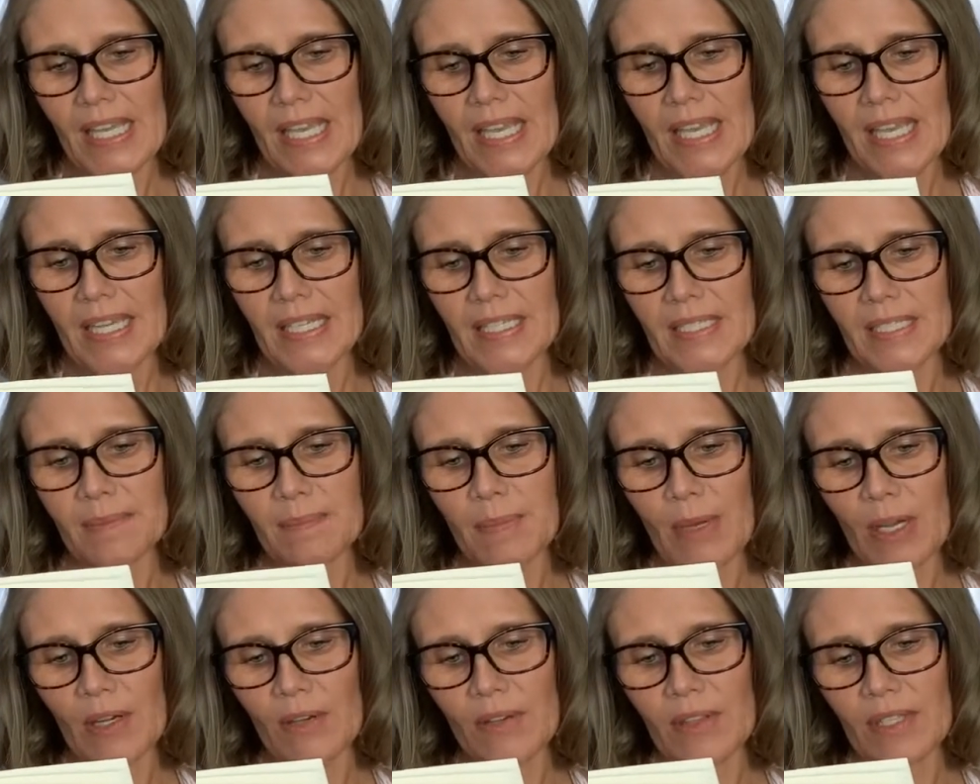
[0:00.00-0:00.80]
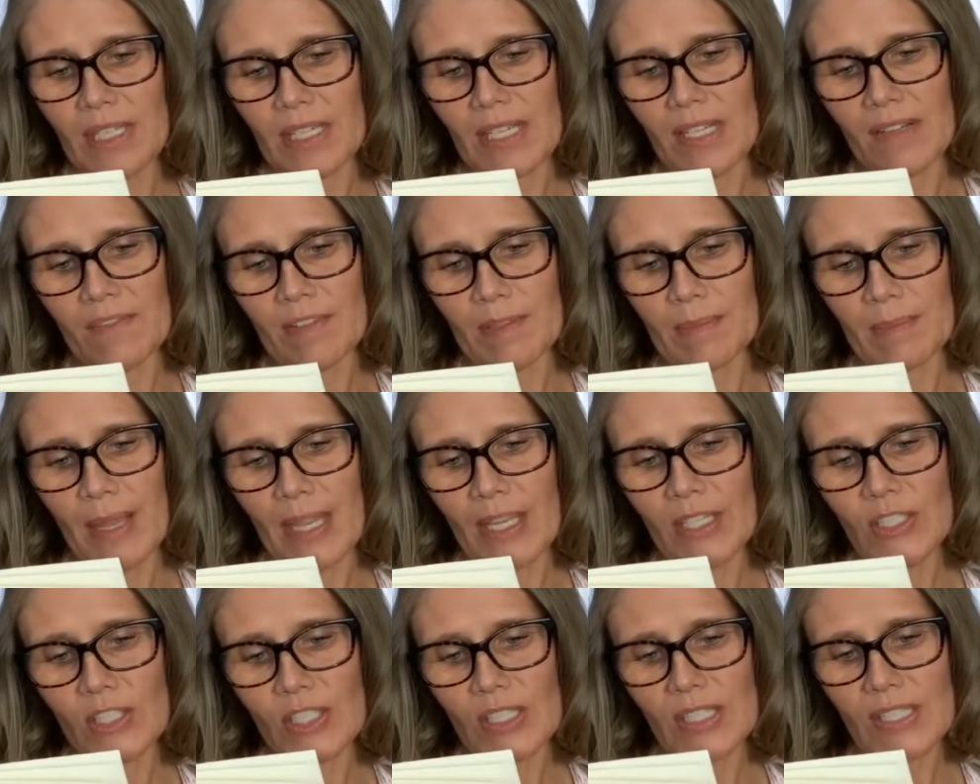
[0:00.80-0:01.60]
It is both an
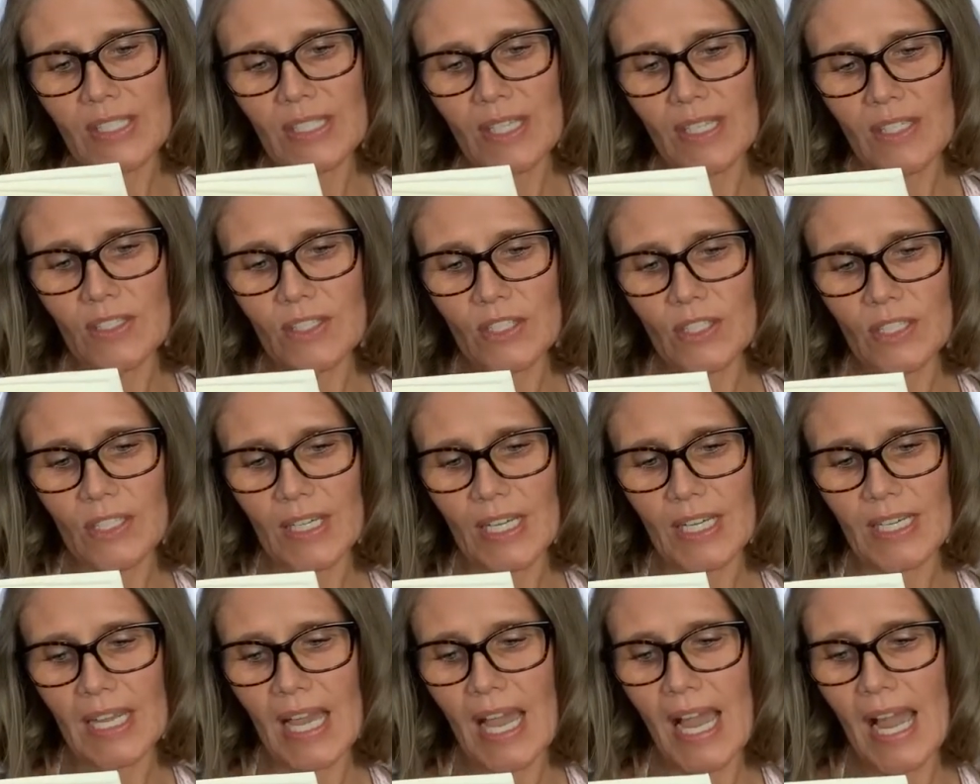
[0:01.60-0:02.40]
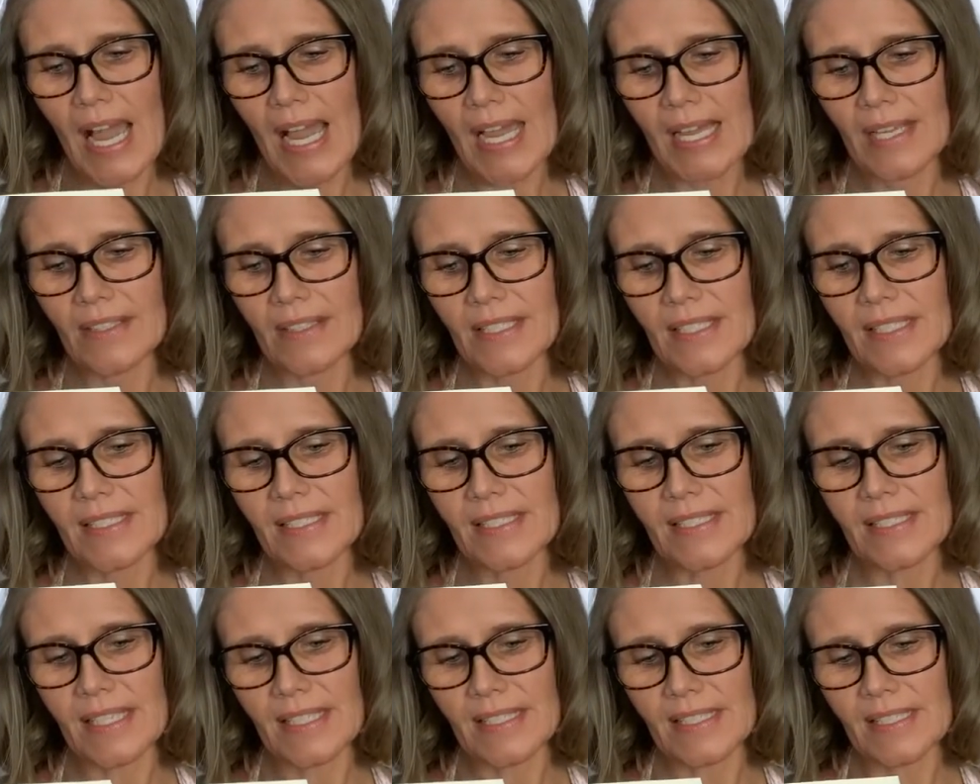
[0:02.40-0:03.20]
information center and highly
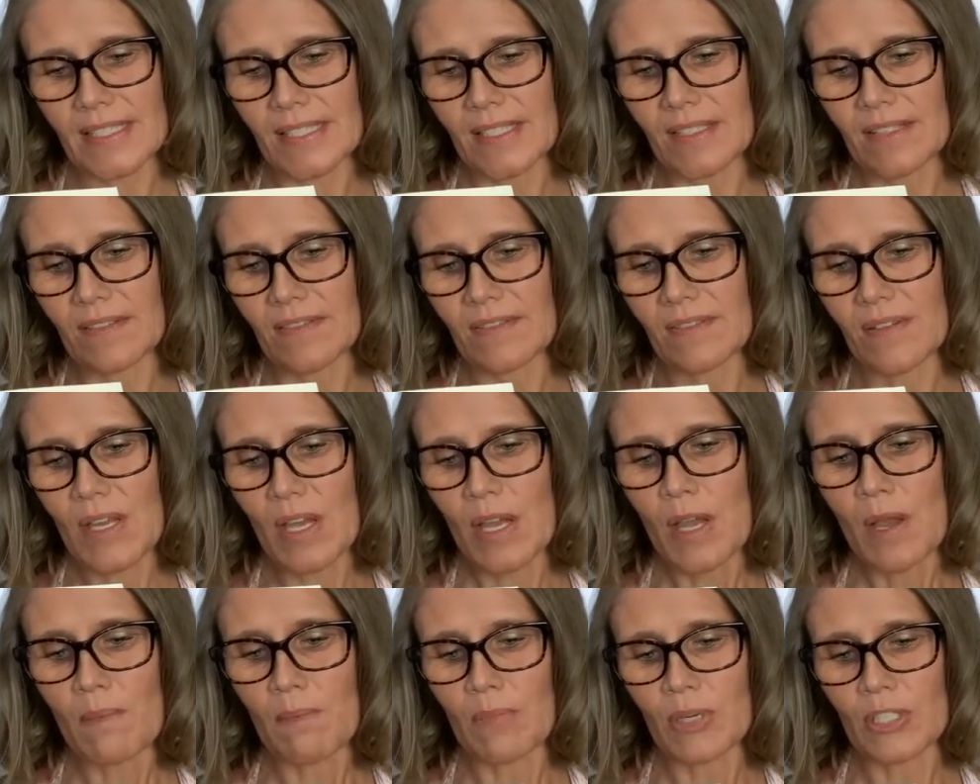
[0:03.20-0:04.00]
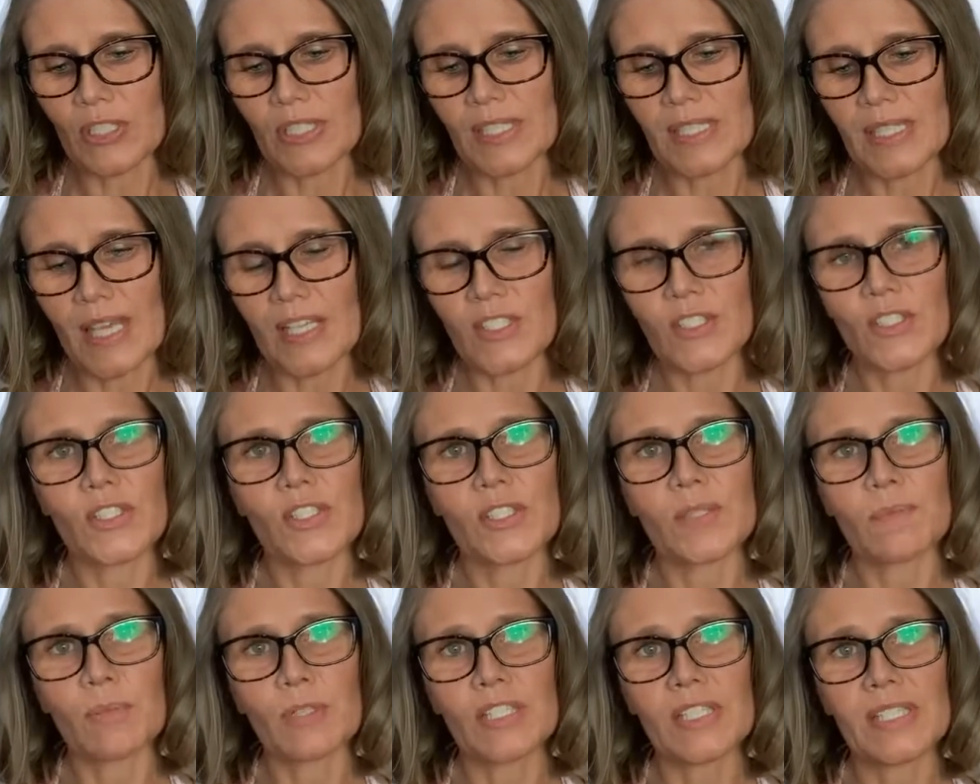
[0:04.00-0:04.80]
sensitive
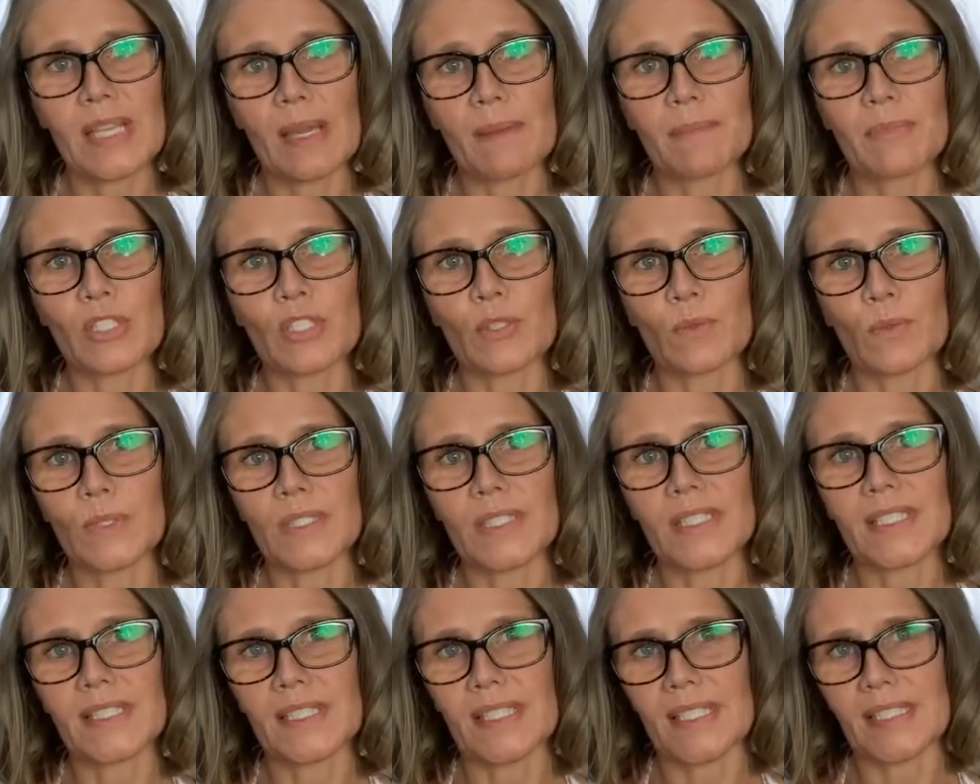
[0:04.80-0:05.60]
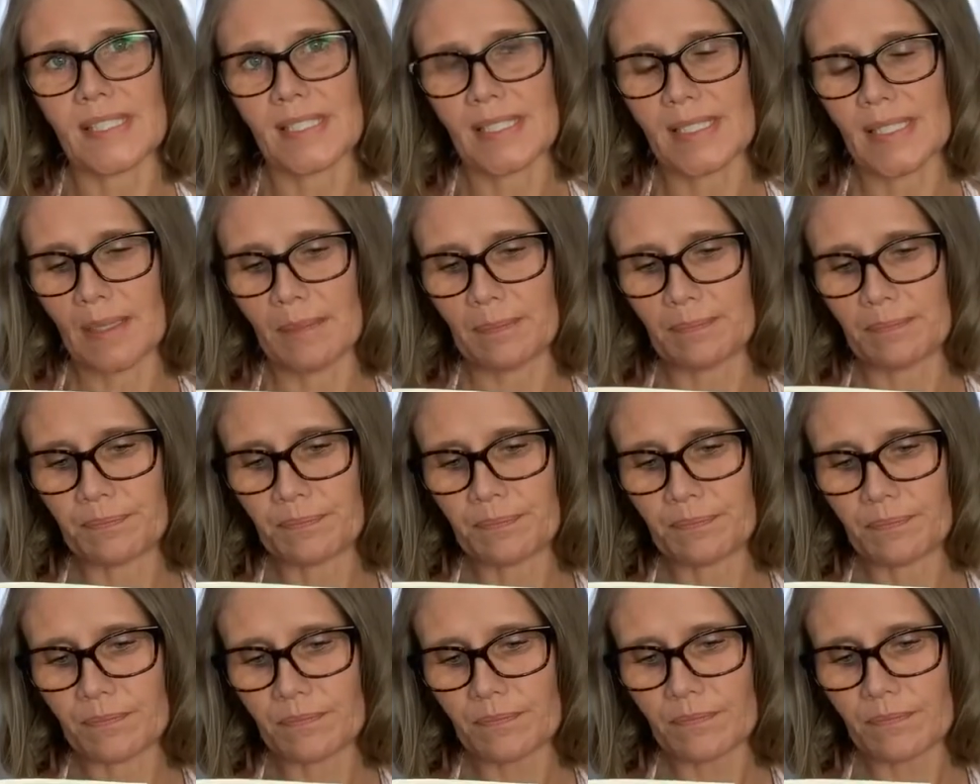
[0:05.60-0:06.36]
perceptual system.